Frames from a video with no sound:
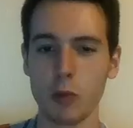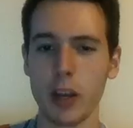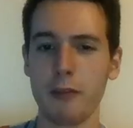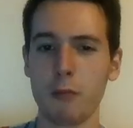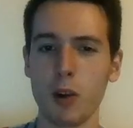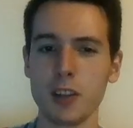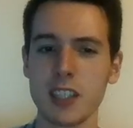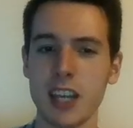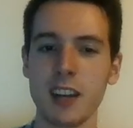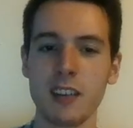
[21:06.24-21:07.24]
have once
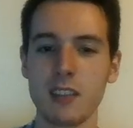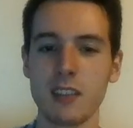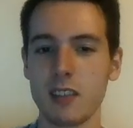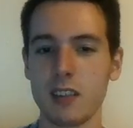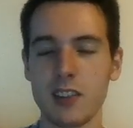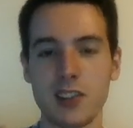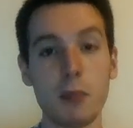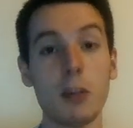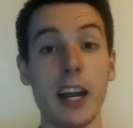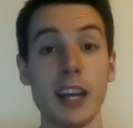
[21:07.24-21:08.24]
again a
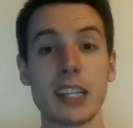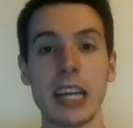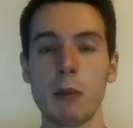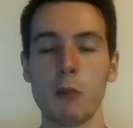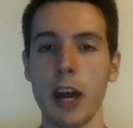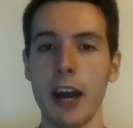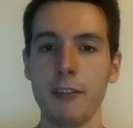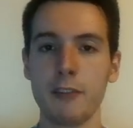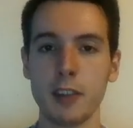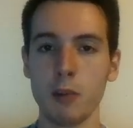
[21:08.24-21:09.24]
similar endgame where I
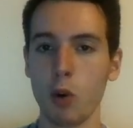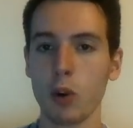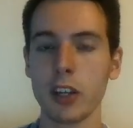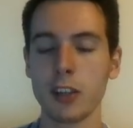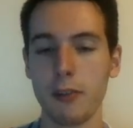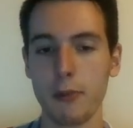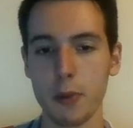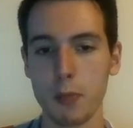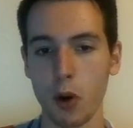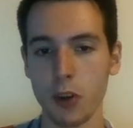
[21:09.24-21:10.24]
have the rook and
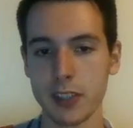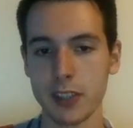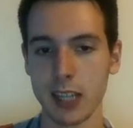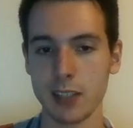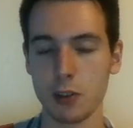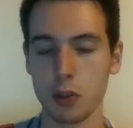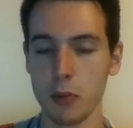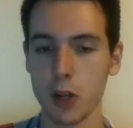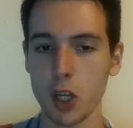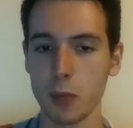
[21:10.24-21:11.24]
3 pawns against the 2
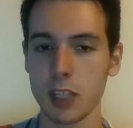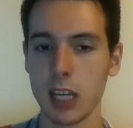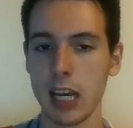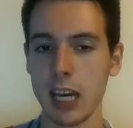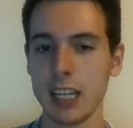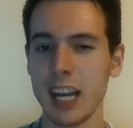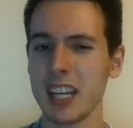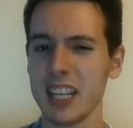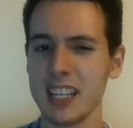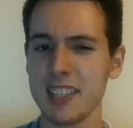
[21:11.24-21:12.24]
bishops.
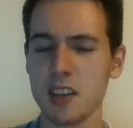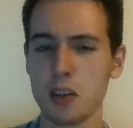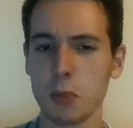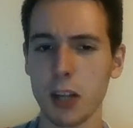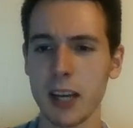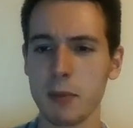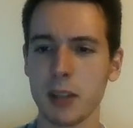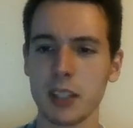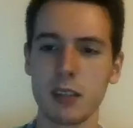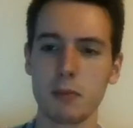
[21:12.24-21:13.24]
Not easy to play,
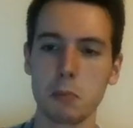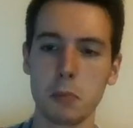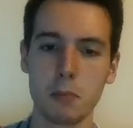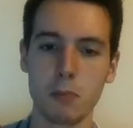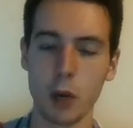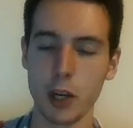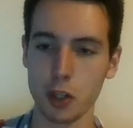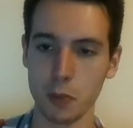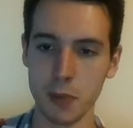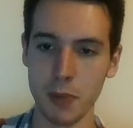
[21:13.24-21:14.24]
but well, it
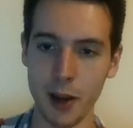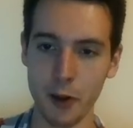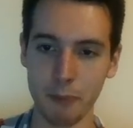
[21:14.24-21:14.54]
should be better.